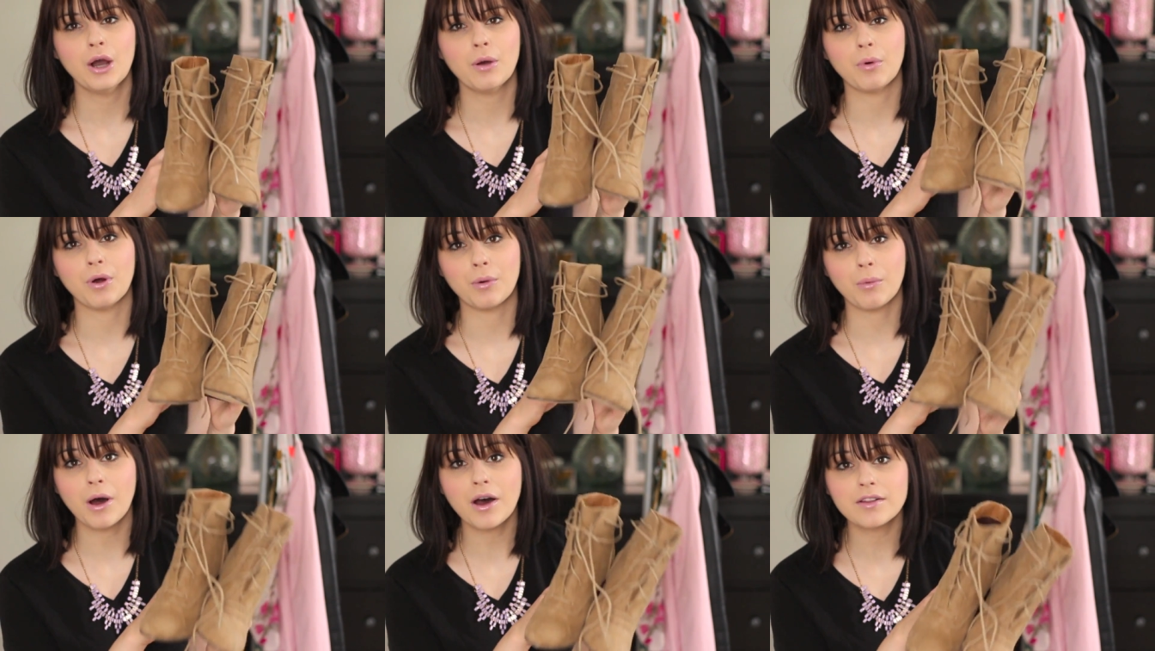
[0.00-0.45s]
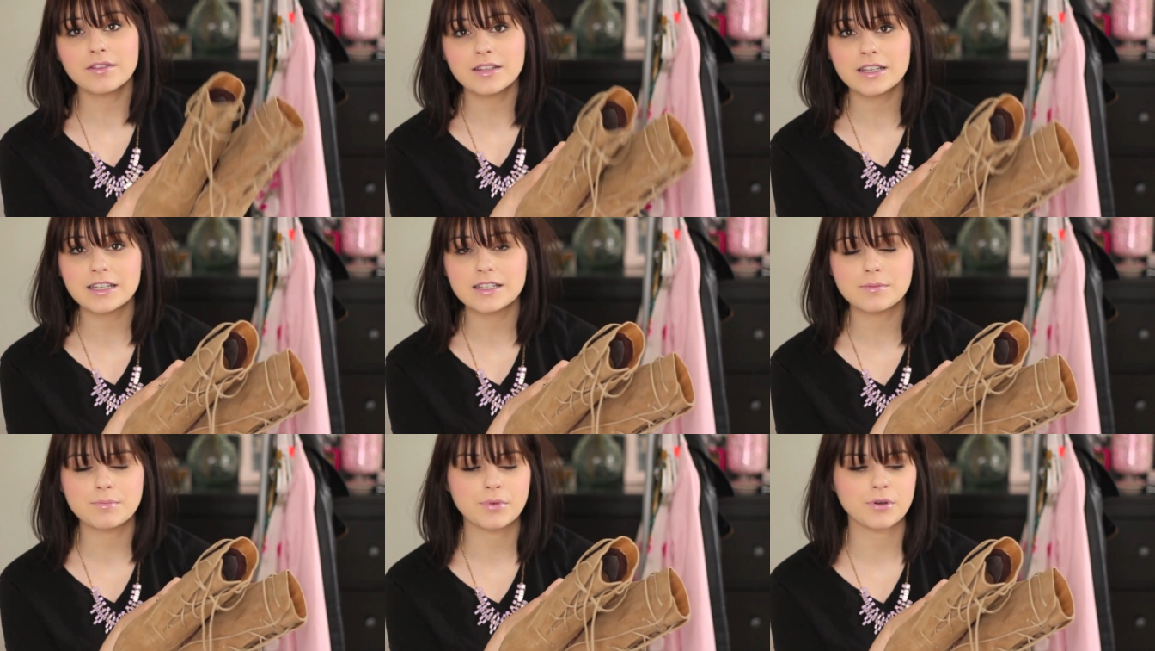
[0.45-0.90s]
would want
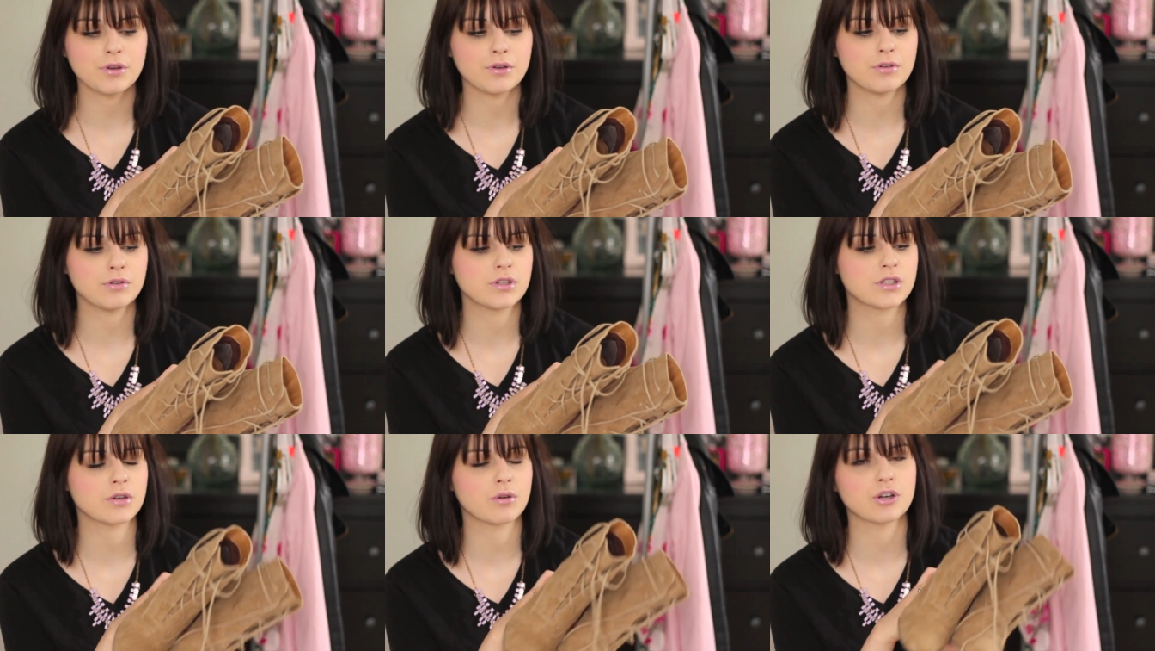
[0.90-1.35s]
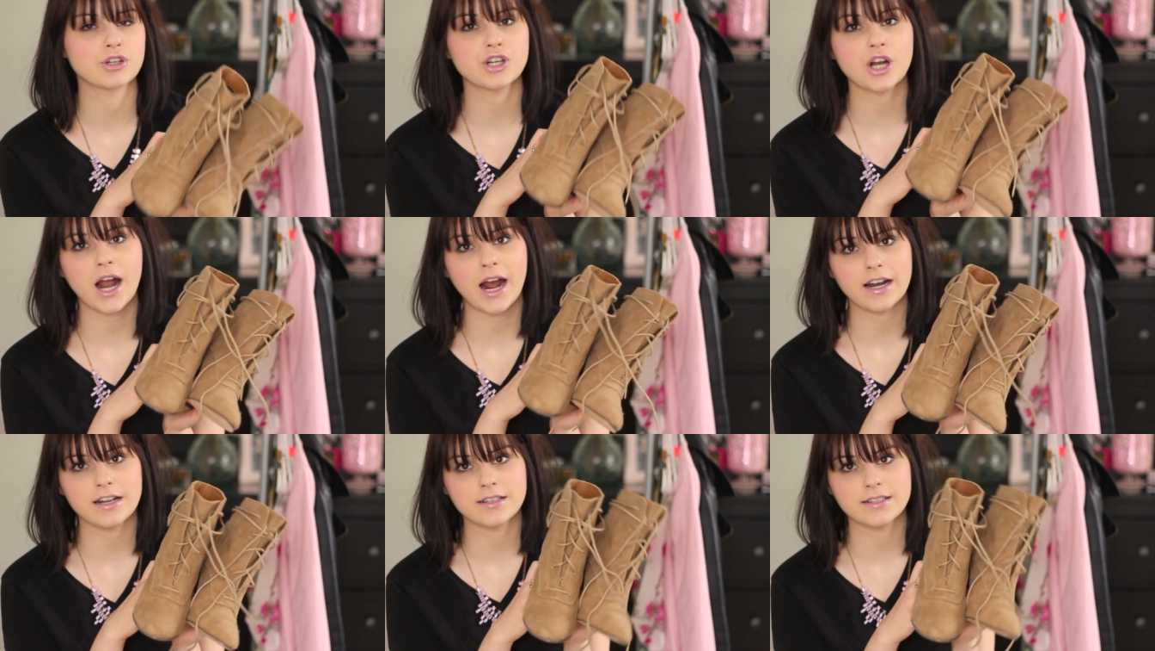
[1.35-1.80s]
these boots or
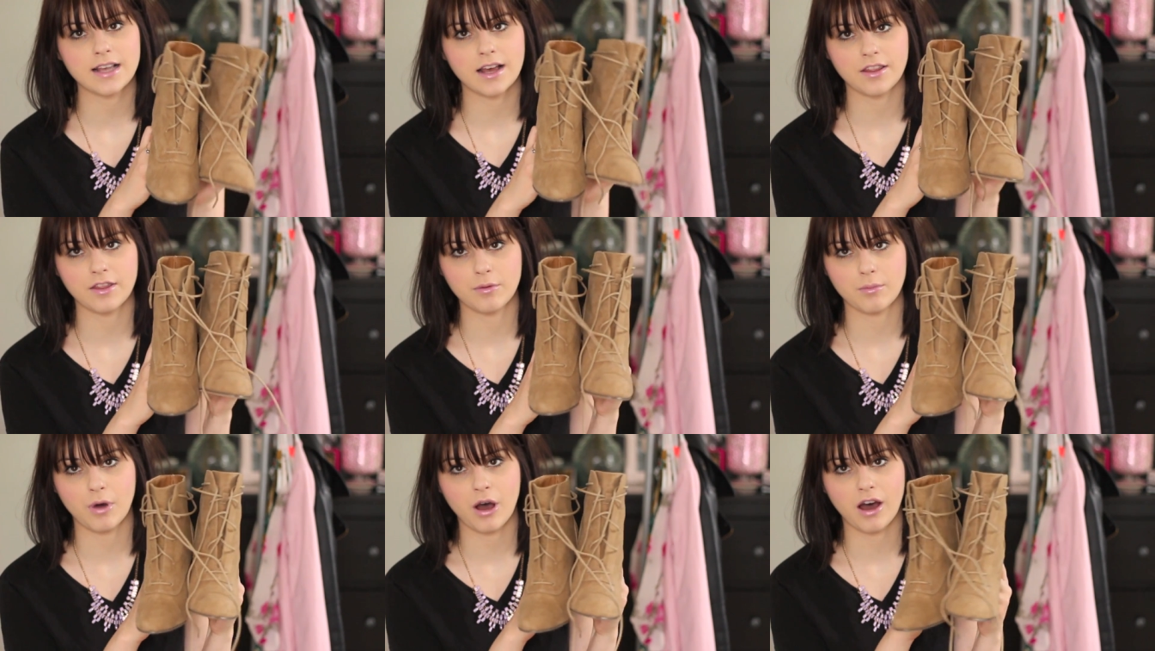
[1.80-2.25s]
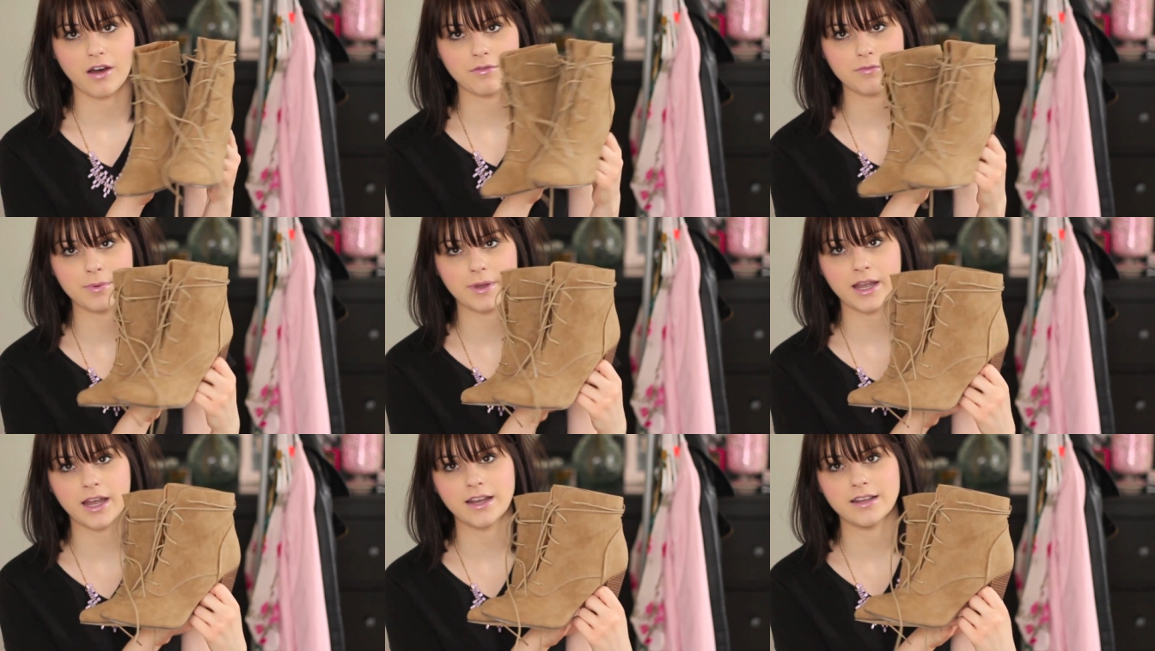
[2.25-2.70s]
try to sell them
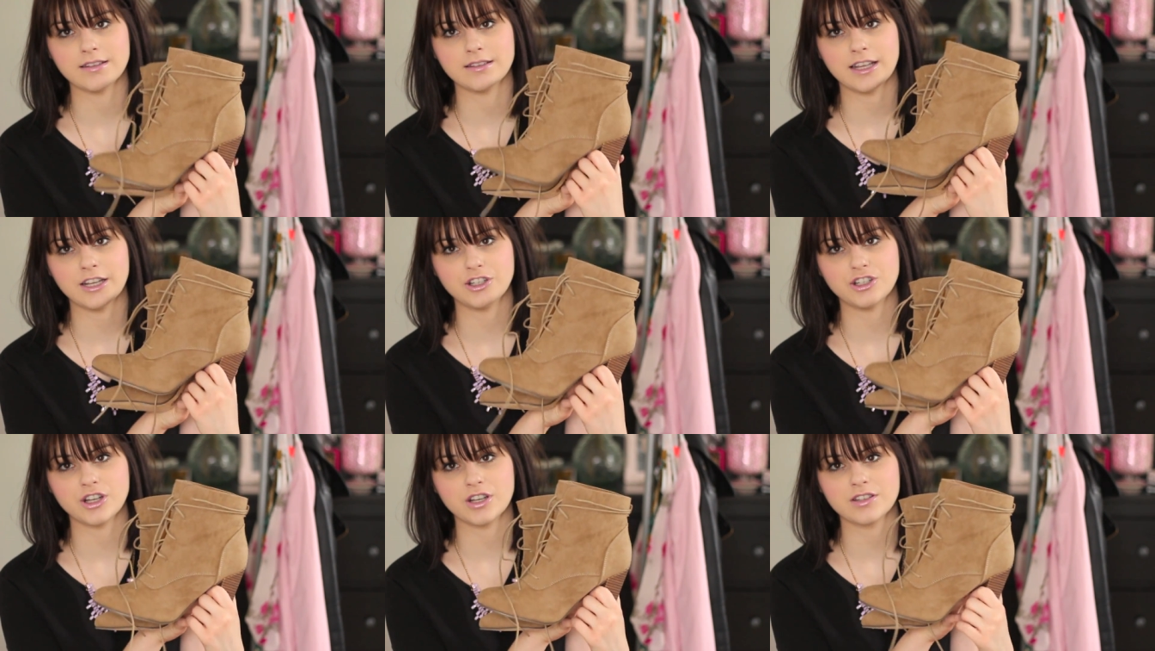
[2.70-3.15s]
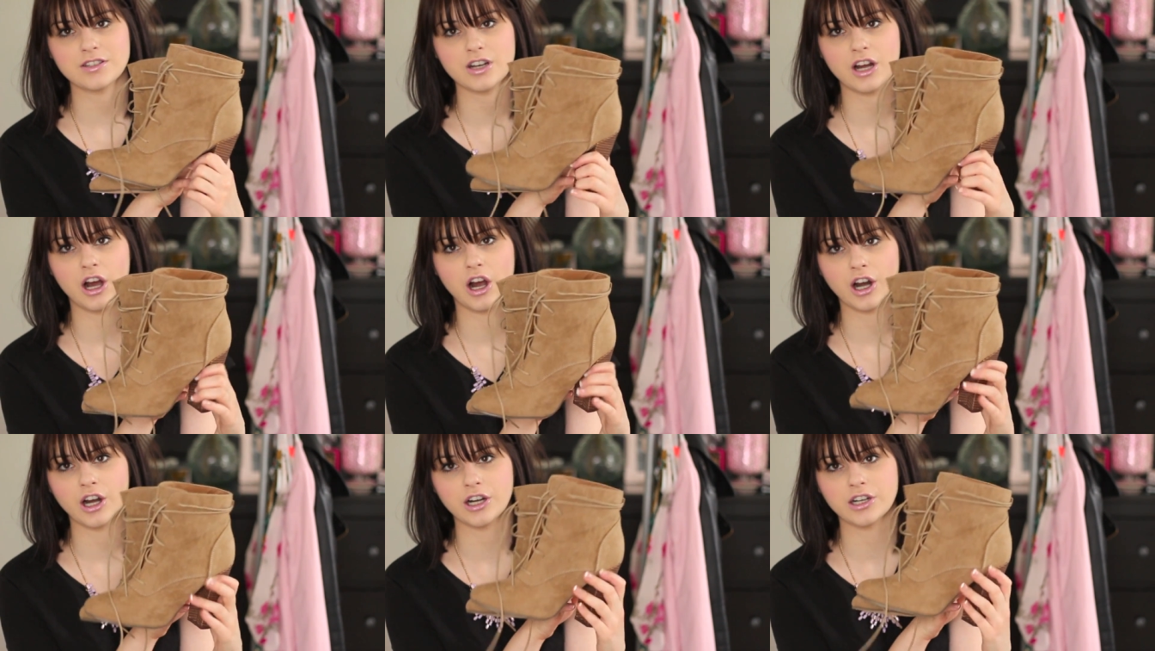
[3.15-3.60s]
off because they just
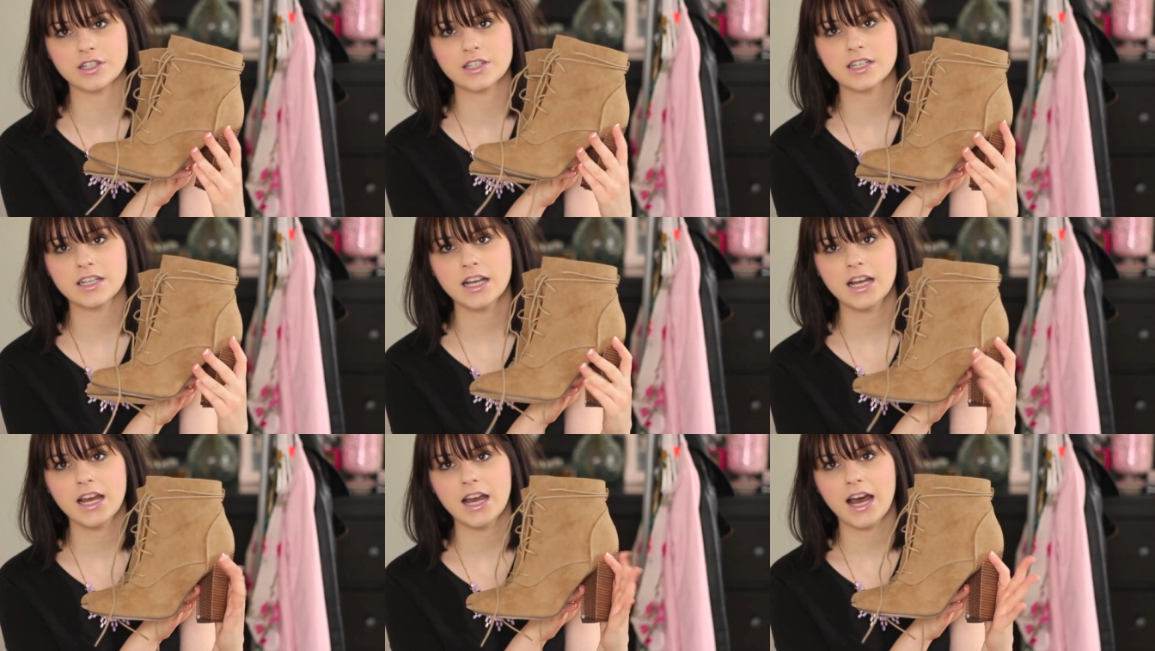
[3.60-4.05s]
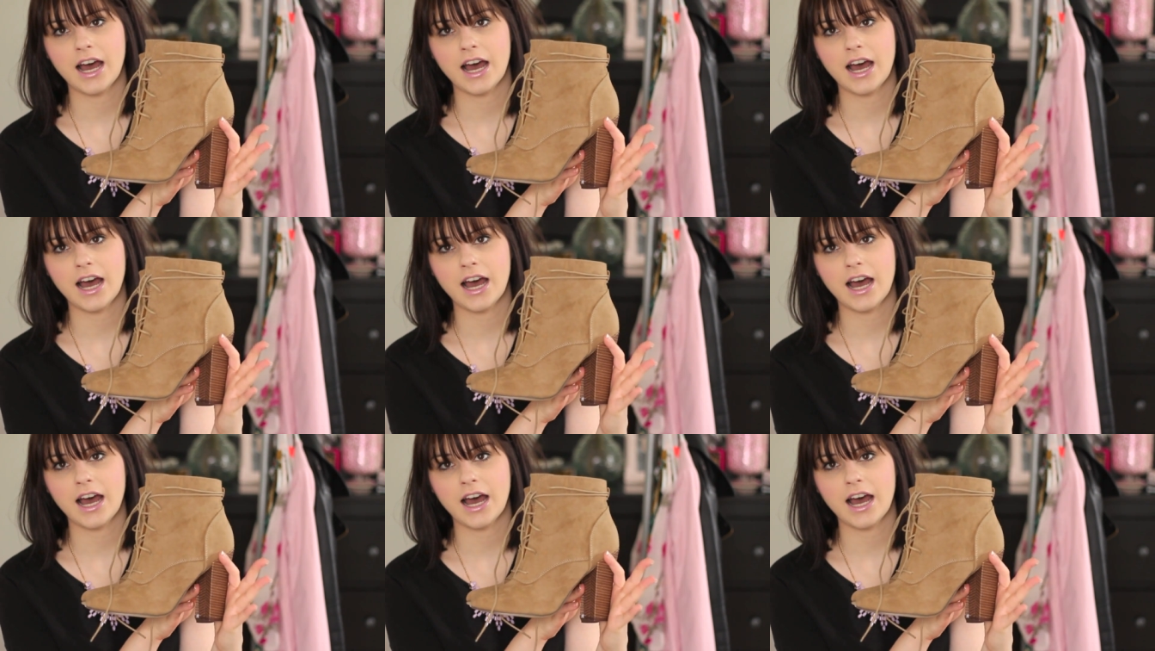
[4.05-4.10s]
aren't